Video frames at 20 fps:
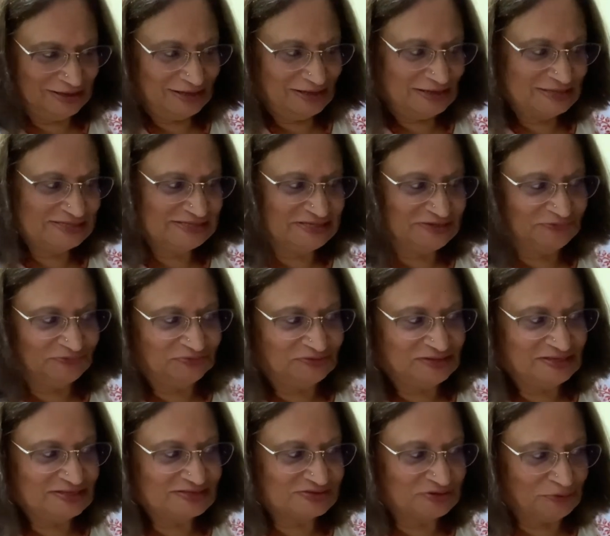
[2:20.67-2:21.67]
sift
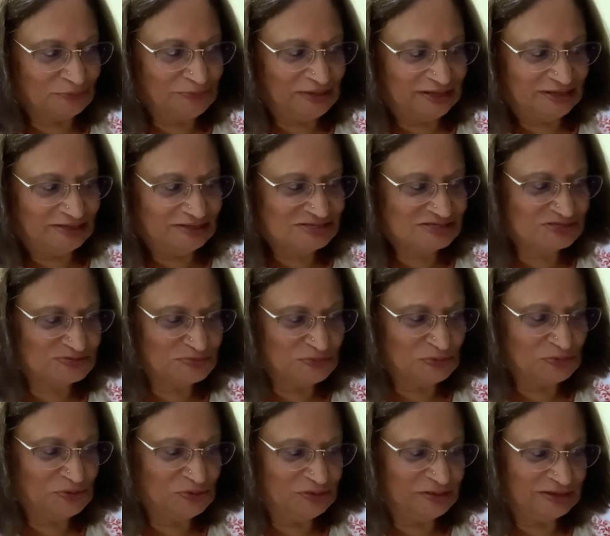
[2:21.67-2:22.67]
this or make it
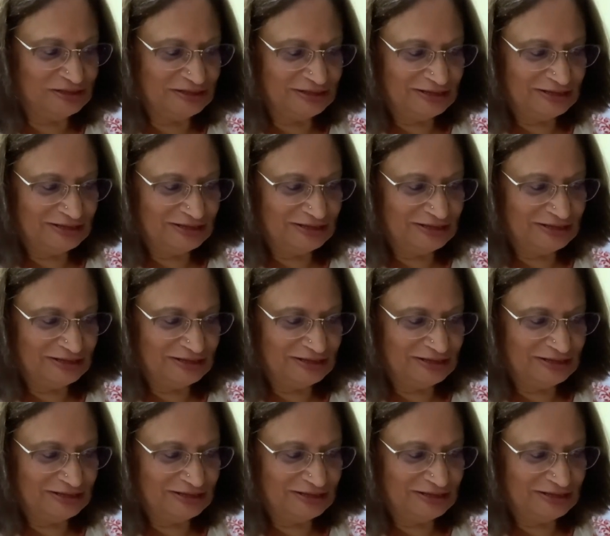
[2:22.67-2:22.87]
smooth.